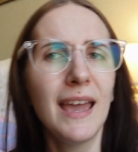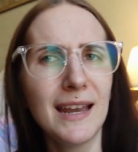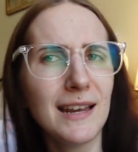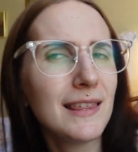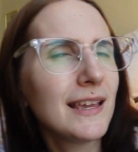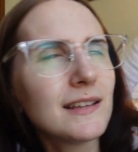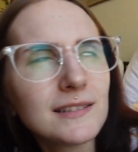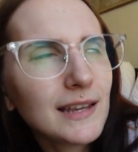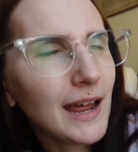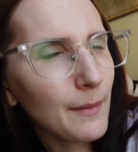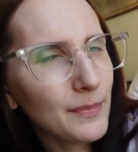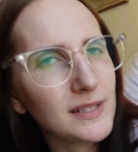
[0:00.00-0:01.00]
anything else that
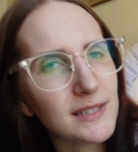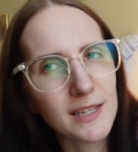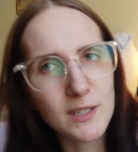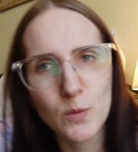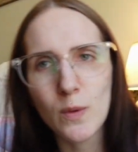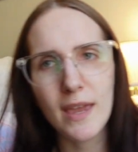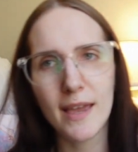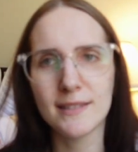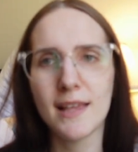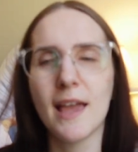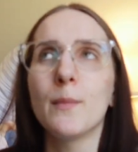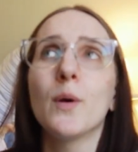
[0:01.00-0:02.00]
happens this week as
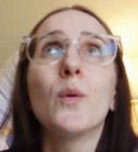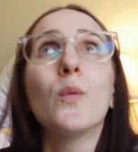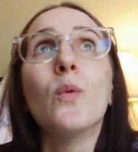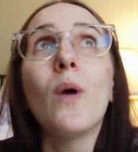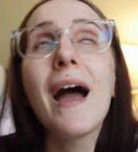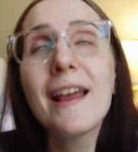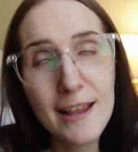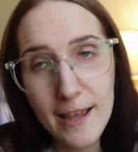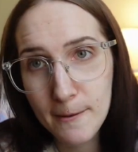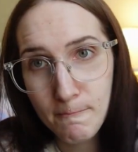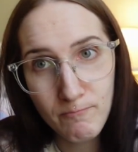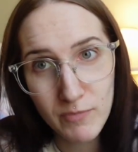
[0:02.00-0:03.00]
I'm
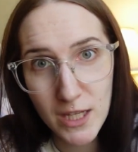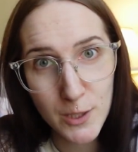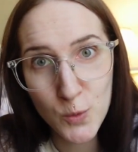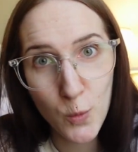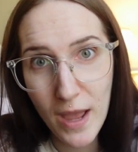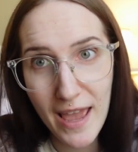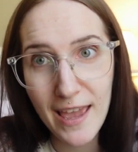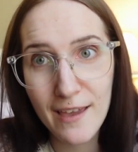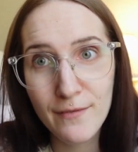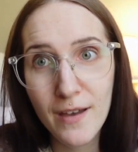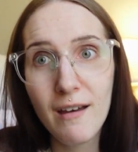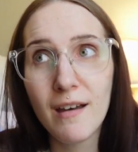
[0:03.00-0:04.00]
riding this
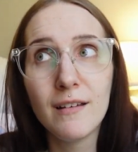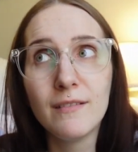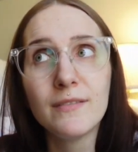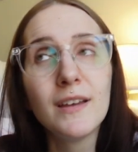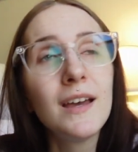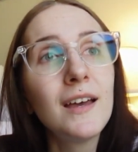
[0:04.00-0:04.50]
wave of